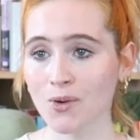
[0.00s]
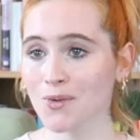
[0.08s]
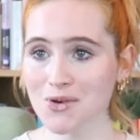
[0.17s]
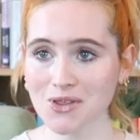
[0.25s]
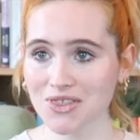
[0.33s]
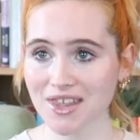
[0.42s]

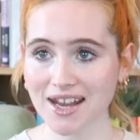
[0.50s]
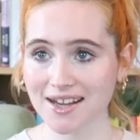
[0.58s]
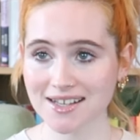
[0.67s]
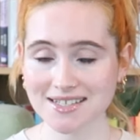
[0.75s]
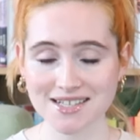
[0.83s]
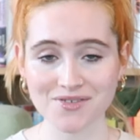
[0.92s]
all
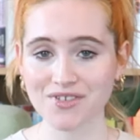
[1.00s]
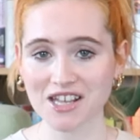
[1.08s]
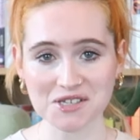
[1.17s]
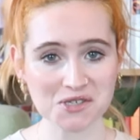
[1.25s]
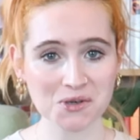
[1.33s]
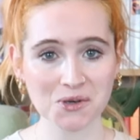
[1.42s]
things
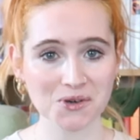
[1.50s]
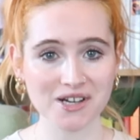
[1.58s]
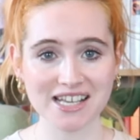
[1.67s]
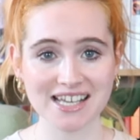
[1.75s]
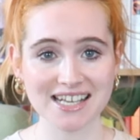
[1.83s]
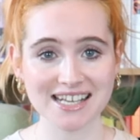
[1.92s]

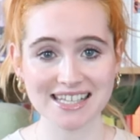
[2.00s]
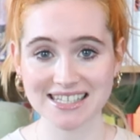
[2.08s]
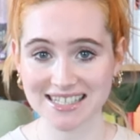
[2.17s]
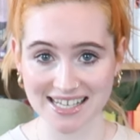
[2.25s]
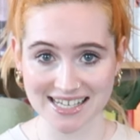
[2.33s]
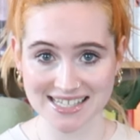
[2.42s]
Victorian
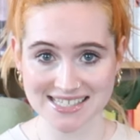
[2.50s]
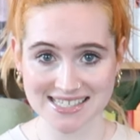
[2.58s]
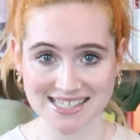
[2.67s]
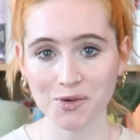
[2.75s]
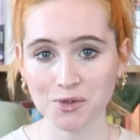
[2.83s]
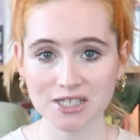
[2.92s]
lit.
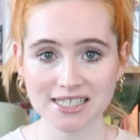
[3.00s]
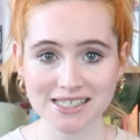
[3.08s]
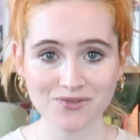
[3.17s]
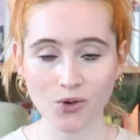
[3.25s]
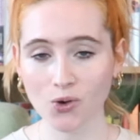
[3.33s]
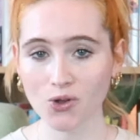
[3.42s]
I will
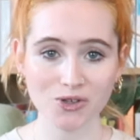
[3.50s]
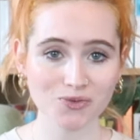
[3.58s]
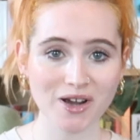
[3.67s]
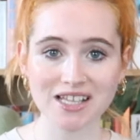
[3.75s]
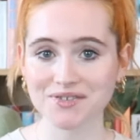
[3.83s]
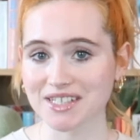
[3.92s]
leave all
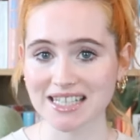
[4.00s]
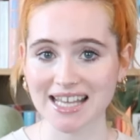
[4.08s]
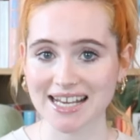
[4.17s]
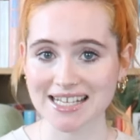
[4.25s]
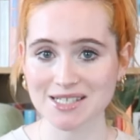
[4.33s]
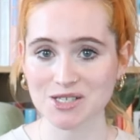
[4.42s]
relevant
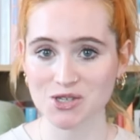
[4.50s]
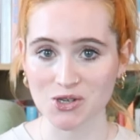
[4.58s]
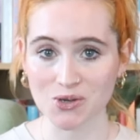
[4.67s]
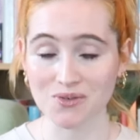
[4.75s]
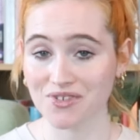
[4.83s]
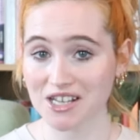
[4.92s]
links
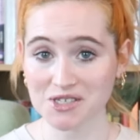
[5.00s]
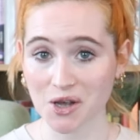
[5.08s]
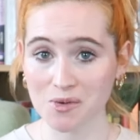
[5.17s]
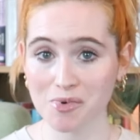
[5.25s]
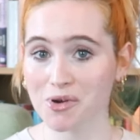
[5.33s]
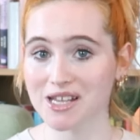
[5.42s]
to
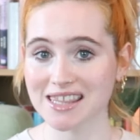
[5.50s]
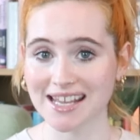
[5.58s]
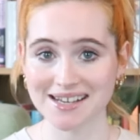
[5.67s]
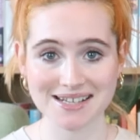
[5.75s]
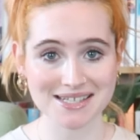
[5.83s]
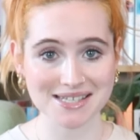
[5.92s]
Victobery
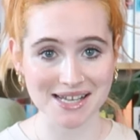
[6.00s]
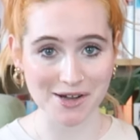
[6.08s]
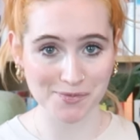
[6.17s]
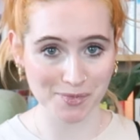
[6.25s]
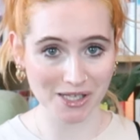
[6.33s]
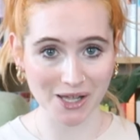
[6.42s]
things
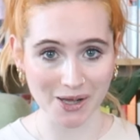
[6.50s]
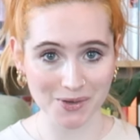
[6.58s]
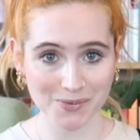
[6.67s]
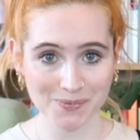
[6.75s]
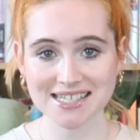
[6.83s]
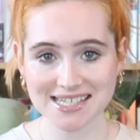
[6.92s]
down
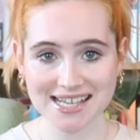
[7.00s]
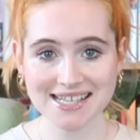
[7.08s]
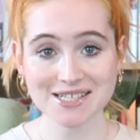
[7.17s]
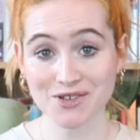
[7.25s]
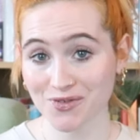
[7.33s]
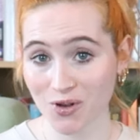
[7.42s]
below. And it
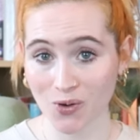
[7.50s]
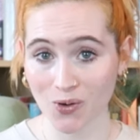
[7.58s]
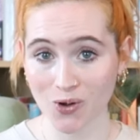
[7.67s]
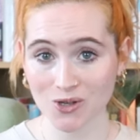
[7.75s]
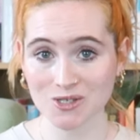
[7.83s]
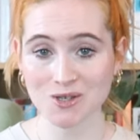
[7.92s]
is, of
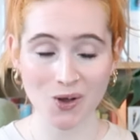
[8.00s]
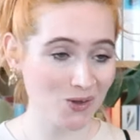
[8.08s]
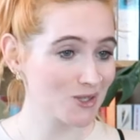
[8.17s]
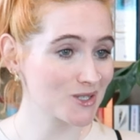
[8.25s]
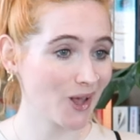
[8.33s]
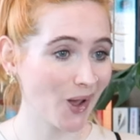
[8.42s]
course,
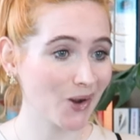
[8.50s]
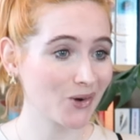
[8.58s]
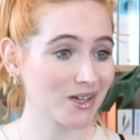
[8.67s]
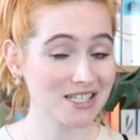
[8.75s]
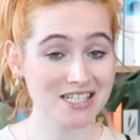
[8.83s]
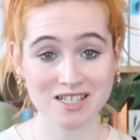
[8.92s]

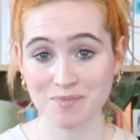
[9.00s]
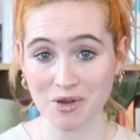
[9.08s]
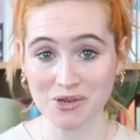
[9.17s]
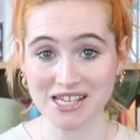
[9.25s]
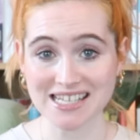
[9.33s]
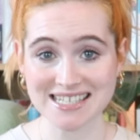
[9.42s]
also
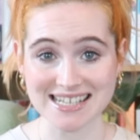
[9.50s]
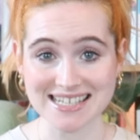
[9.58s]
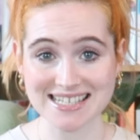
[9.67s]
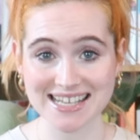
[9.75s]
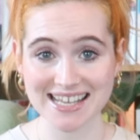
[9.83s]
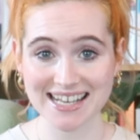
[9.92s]
spooky
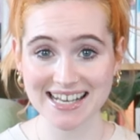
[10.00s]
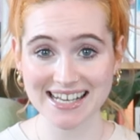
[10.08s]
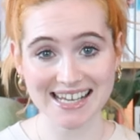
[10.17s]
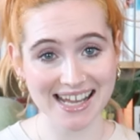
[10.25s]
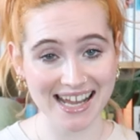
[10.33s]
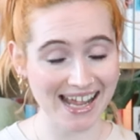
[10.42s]

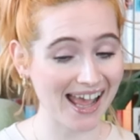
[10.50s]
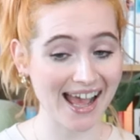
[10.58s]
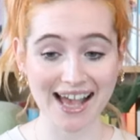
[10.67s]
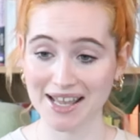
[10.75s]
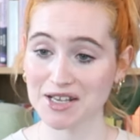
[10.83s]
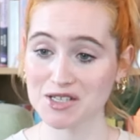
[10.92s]
season,
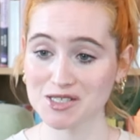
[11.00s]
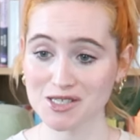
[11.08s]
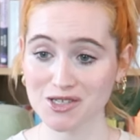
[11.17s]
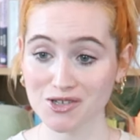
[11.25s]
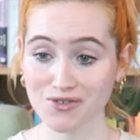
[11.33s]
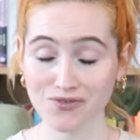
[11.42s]

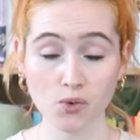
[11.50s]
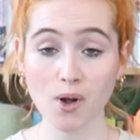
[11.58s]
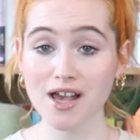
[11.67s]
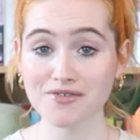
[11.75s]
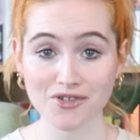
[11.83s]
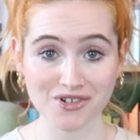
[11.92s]
and for
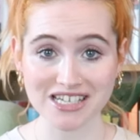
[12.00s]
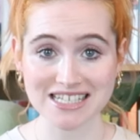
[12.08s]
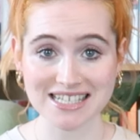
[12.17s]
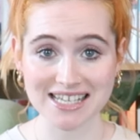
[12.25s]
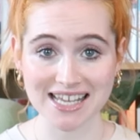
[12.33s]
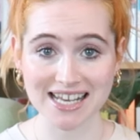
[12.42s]
whatever
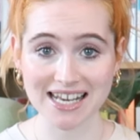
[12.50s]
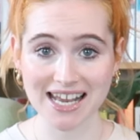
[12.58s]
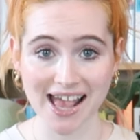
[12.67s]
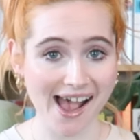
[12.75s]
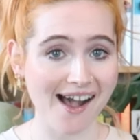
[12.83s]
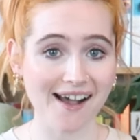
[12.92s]

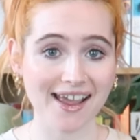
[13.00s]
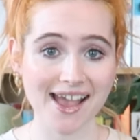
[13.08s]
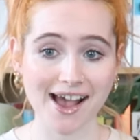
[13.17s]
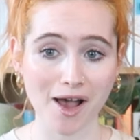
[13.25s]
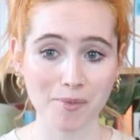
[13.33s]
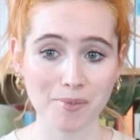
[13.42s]
reason, I
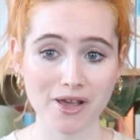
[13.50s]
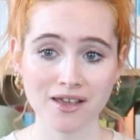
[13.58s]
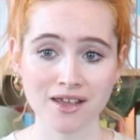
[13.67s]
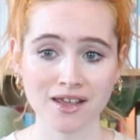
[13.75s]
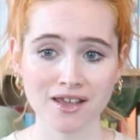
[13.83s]
am